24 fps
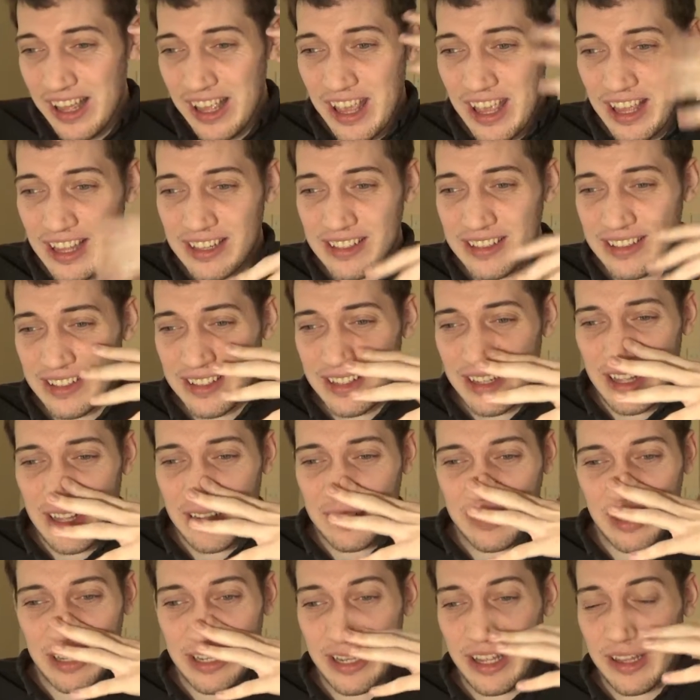and
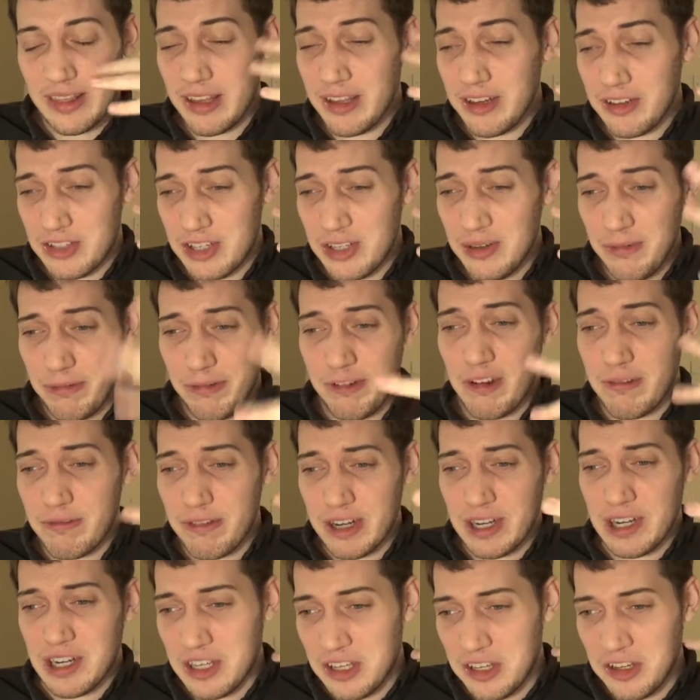like they do feel
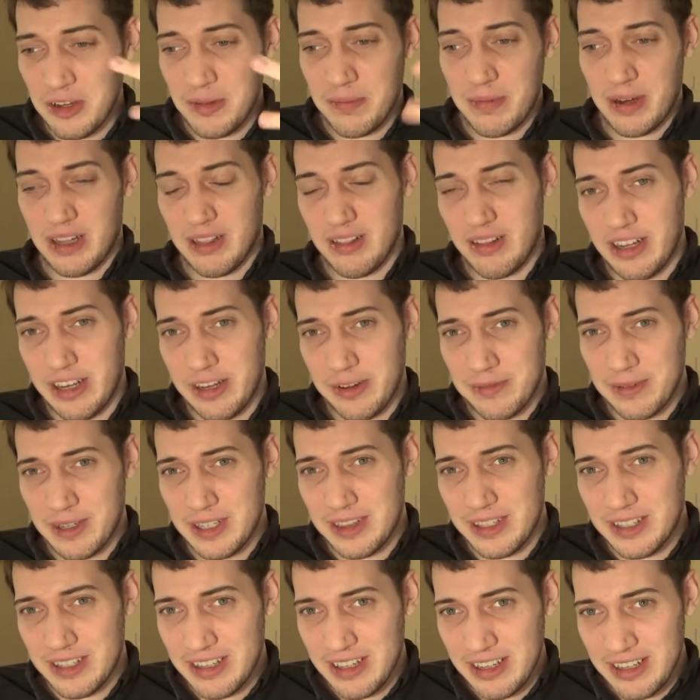very human like
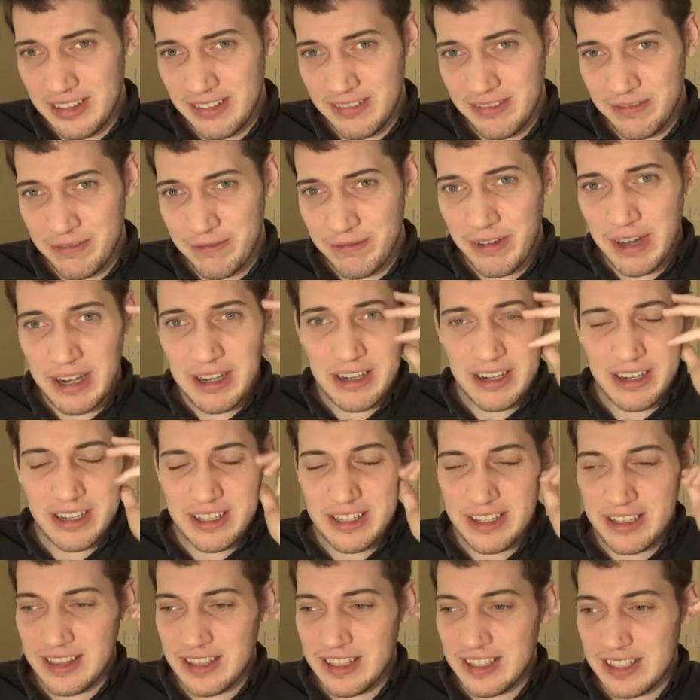when they're in very
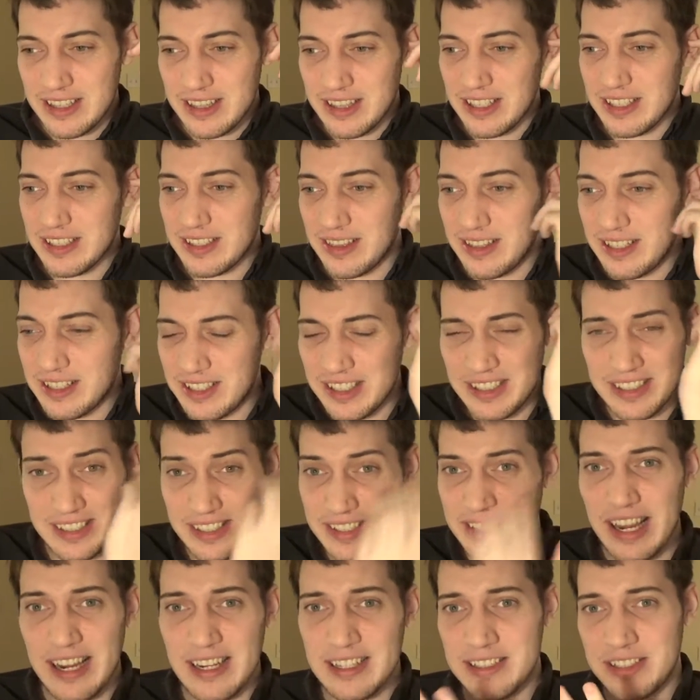this, this
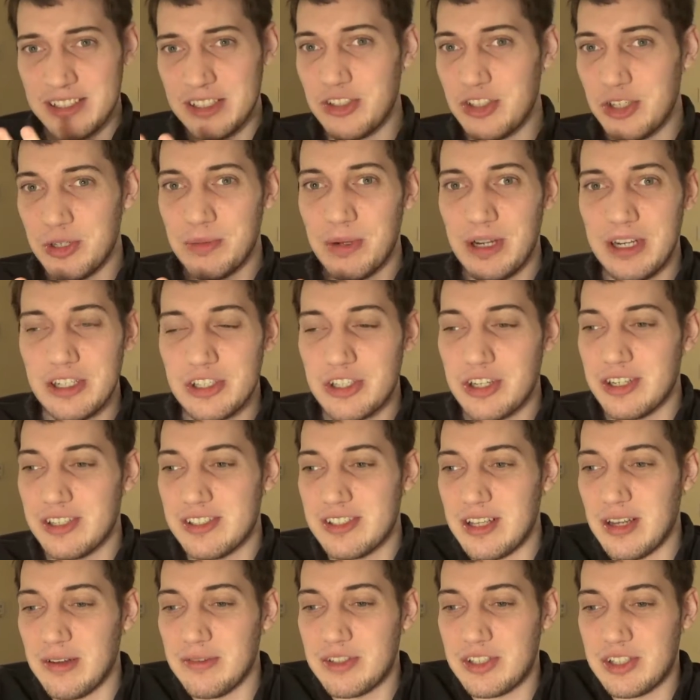insane situation
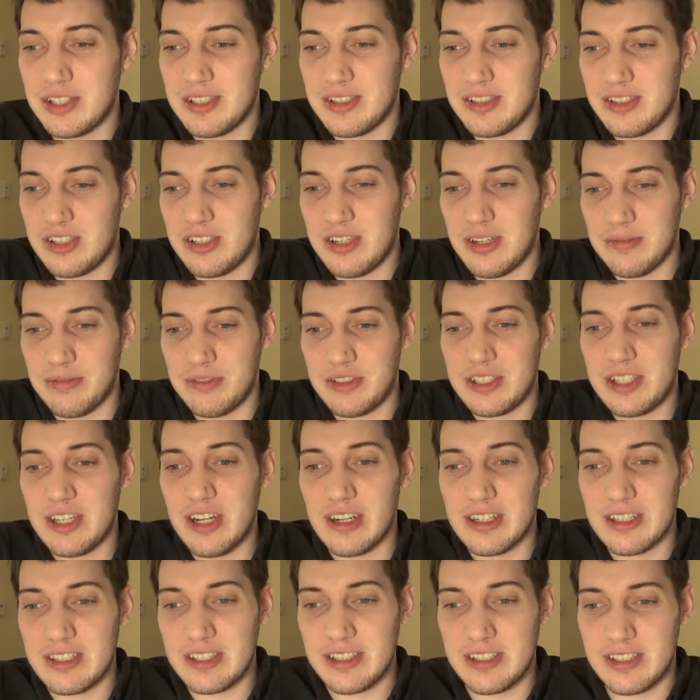stuff stuff
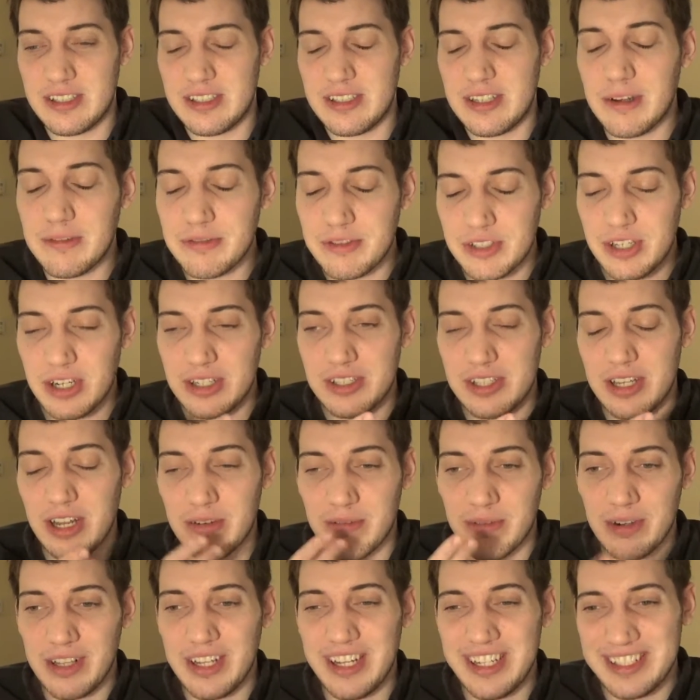starts stuff starts to
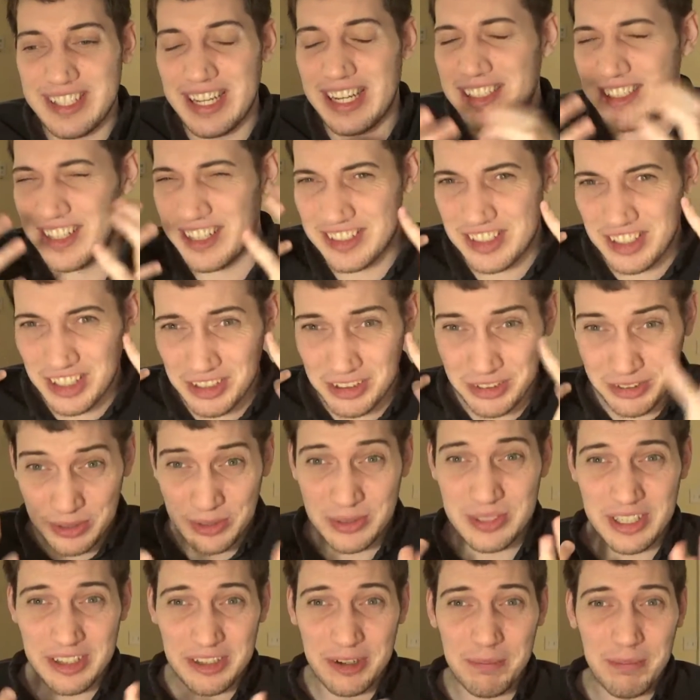get really intense they start
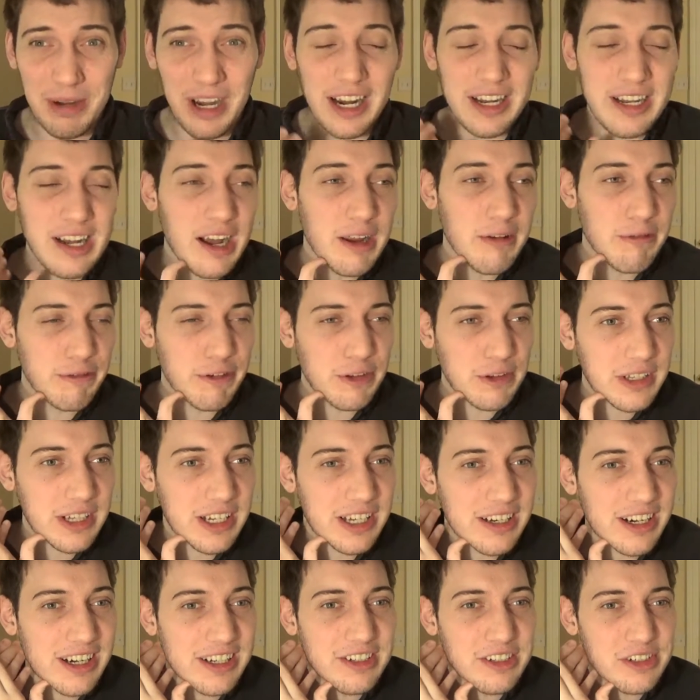losing their mind i
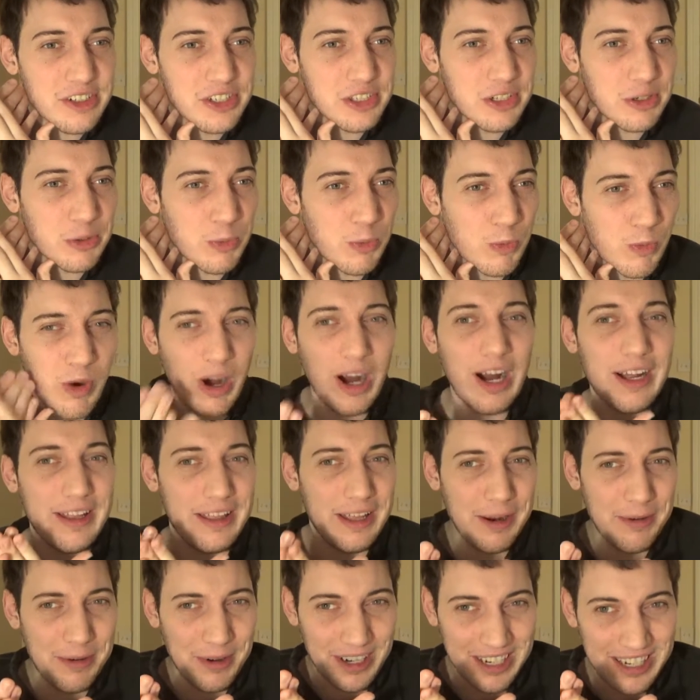fully understood why
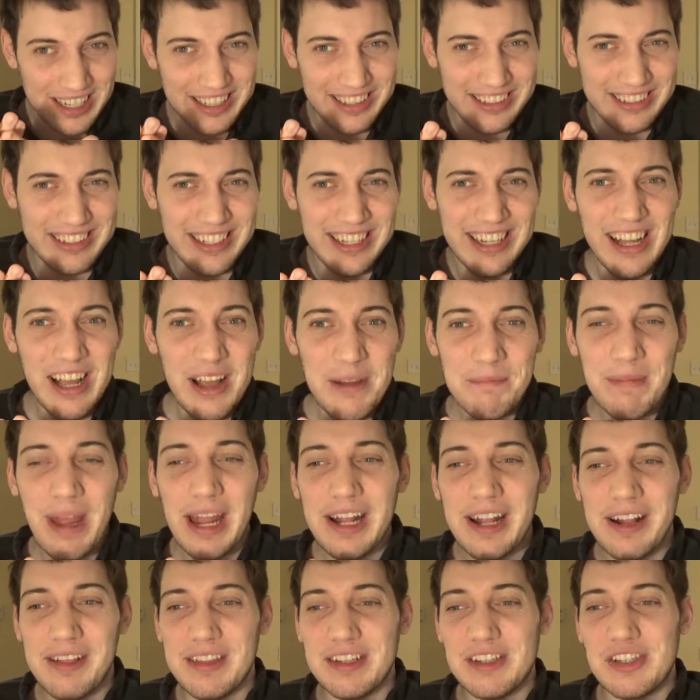they were
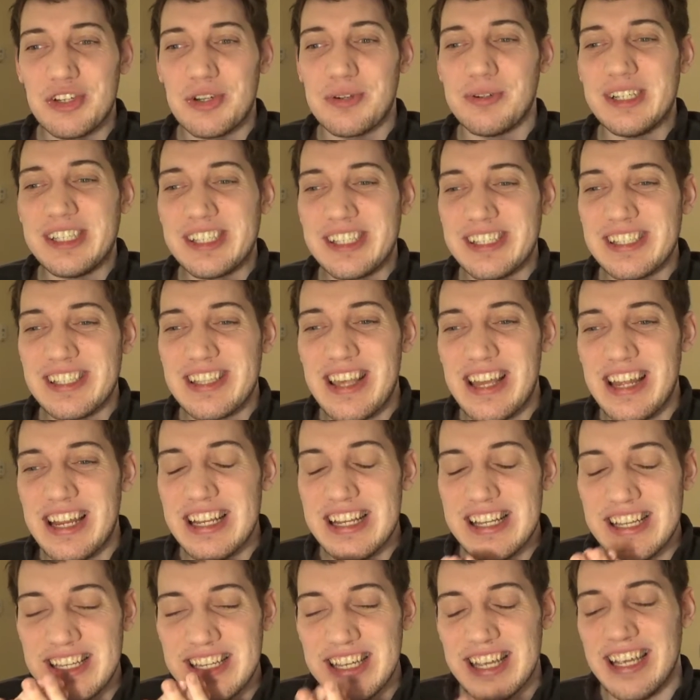making the choices they
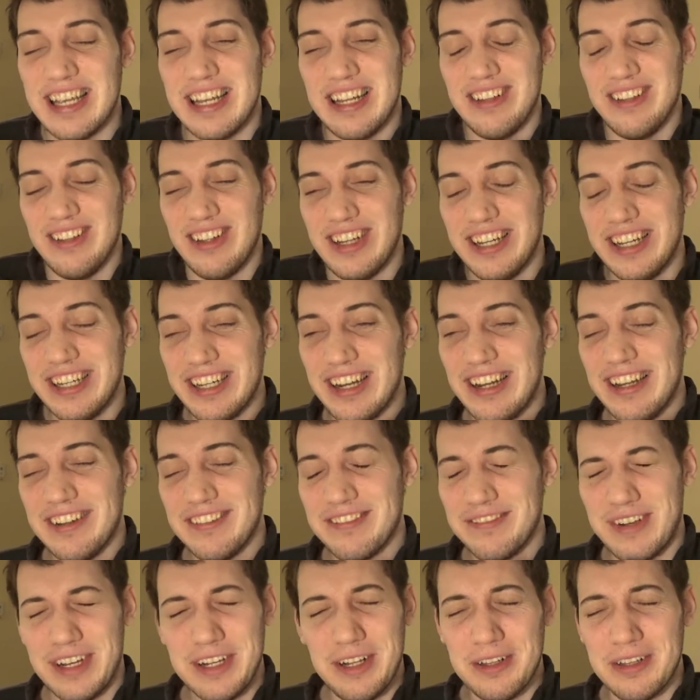did like i
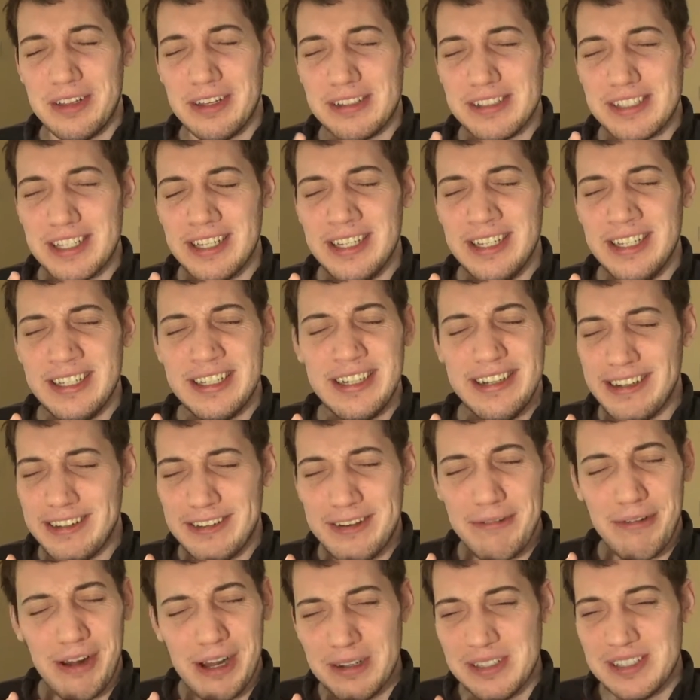my only was like you
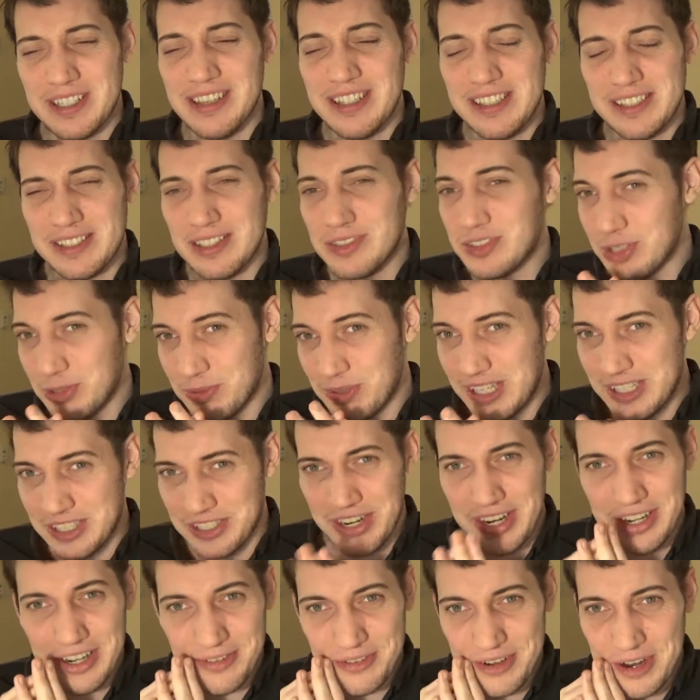know if i was in this
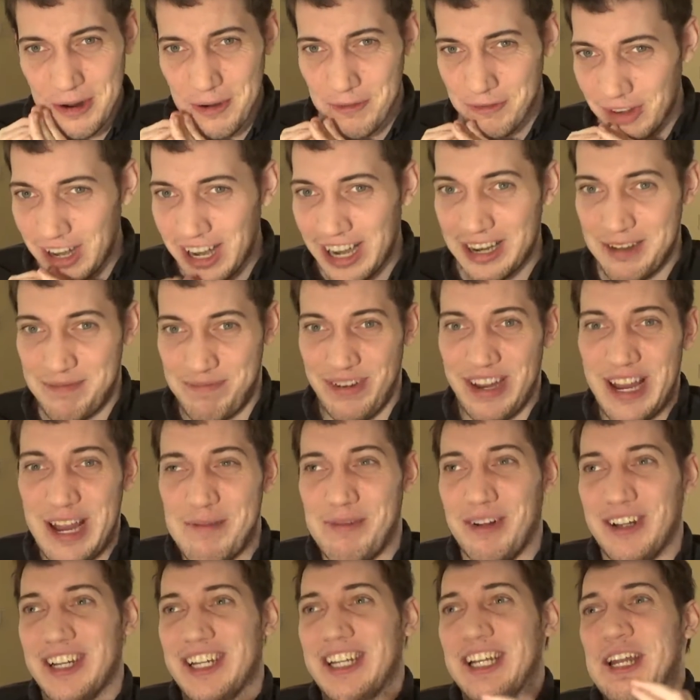situation i don't know if i'd be
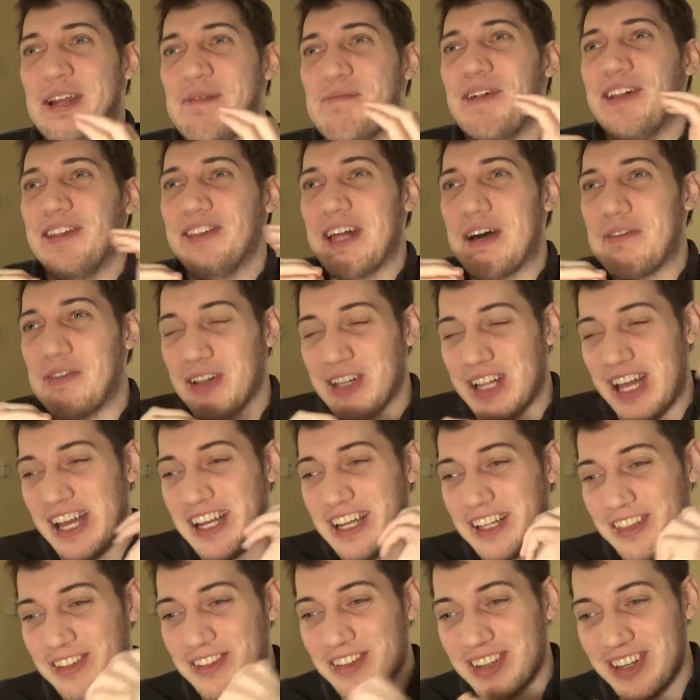able to keep a level
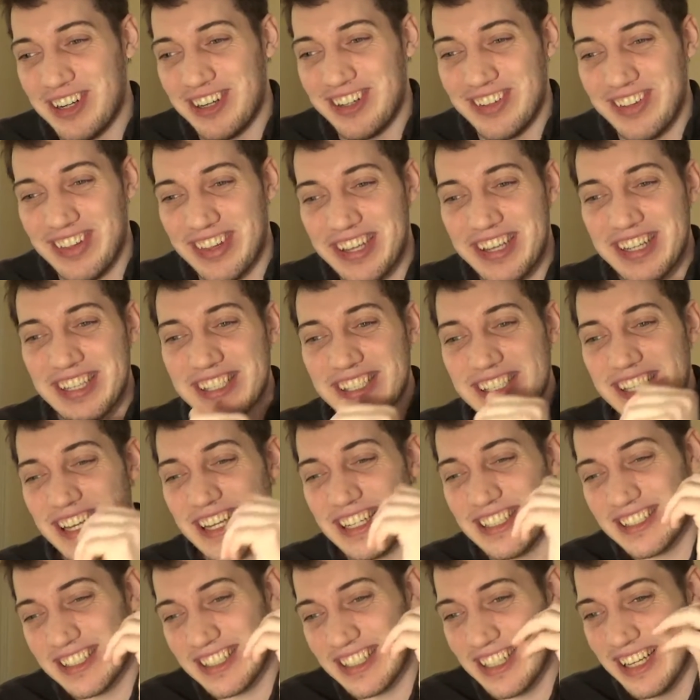head through all of this
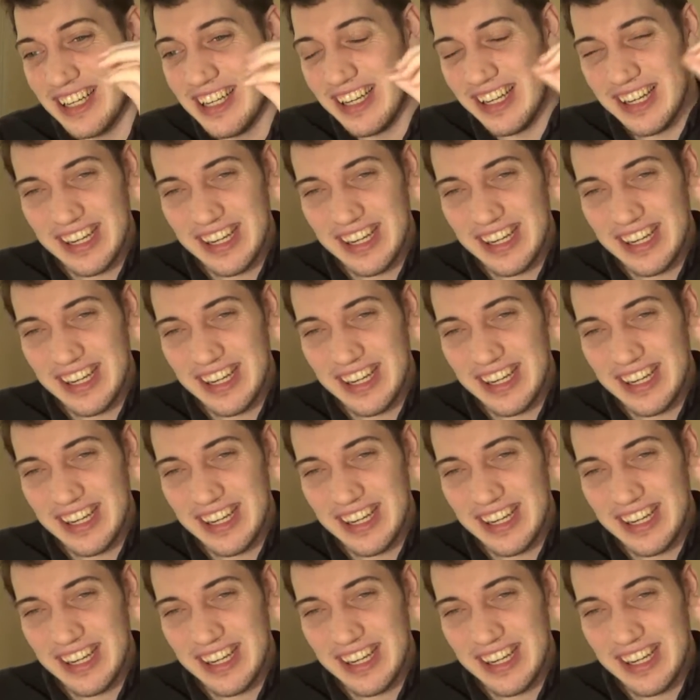and uh,